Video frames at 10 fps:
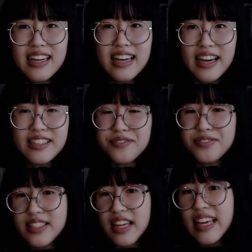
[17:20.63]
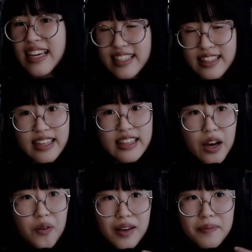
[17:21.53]
kind of silly to think
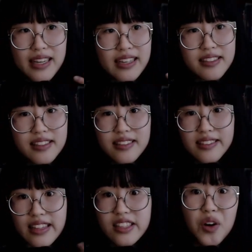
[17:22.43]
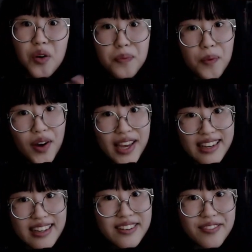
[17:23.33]
that way because that's the whole
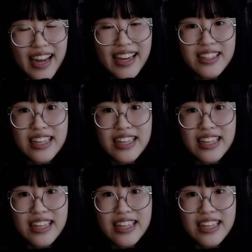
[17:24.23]
point, right?